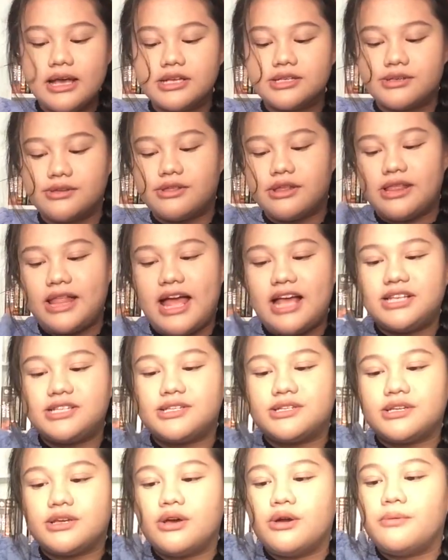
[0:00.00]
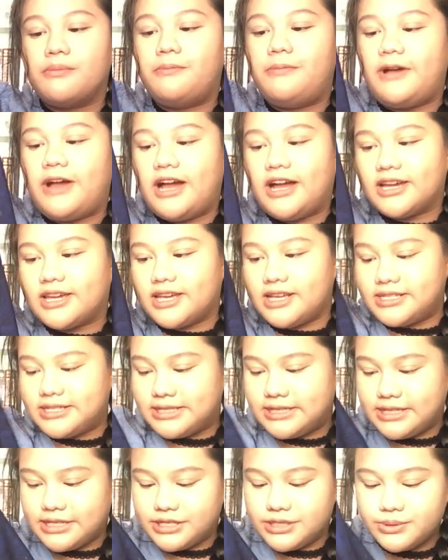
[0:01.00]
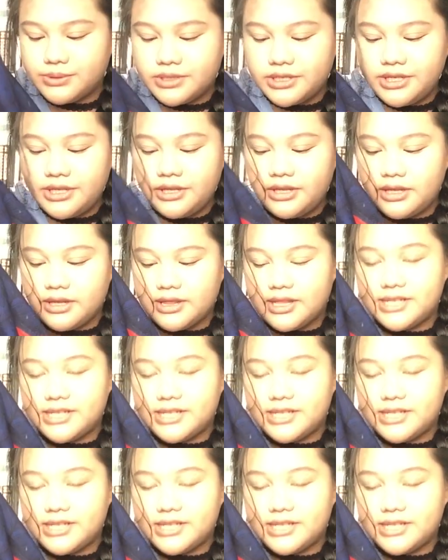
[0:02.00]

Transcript: So the last bag is this one.